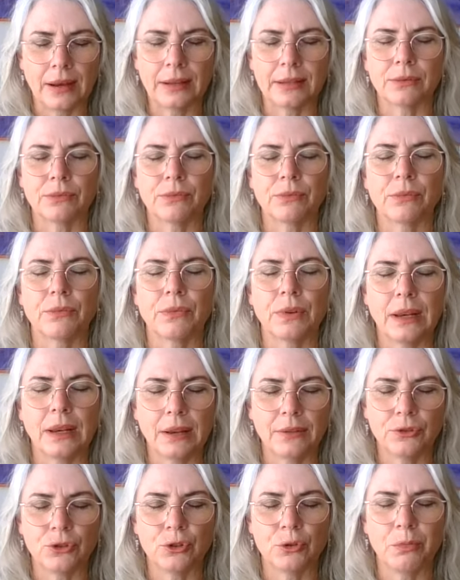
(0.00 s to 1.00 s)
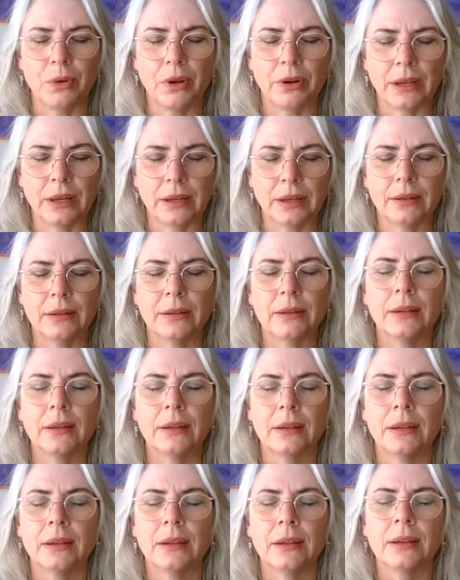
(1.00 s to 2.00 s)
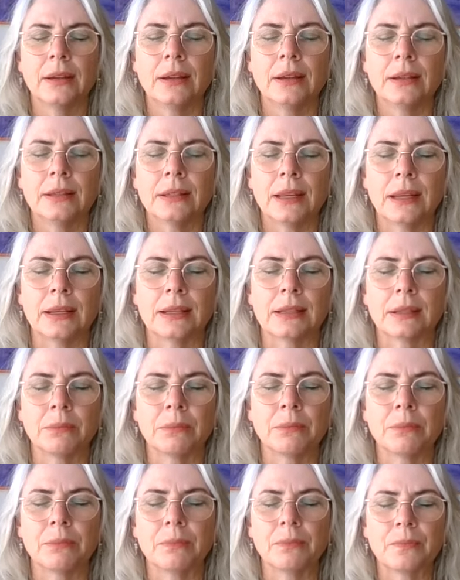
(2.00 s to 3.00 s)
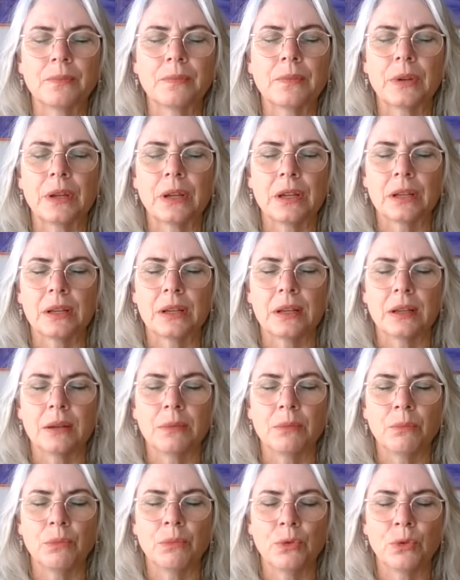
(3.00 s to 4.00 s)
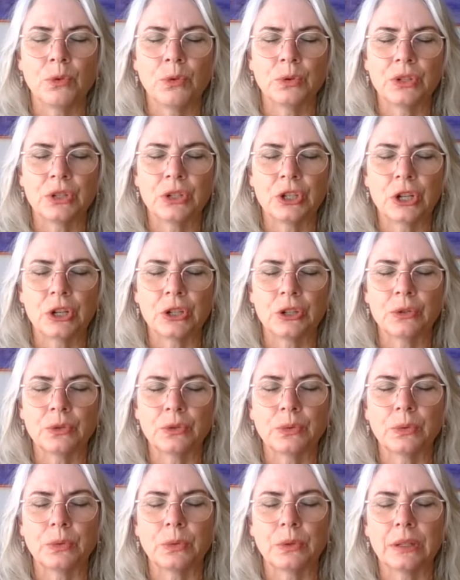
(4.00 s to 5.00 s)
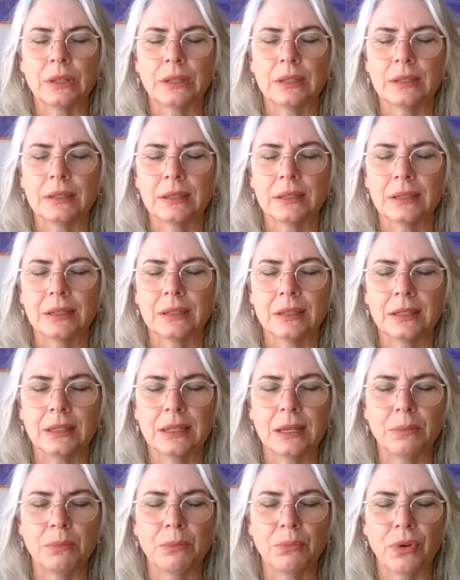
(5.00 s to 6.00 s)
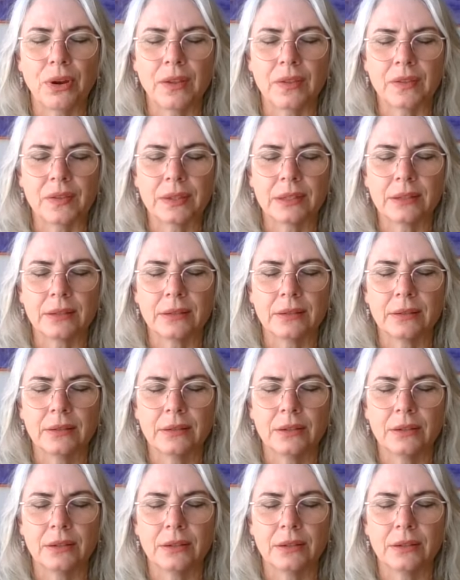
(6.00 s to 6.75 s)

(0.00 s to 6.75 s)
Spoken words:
has left your body, take some more gentle, deep breaths,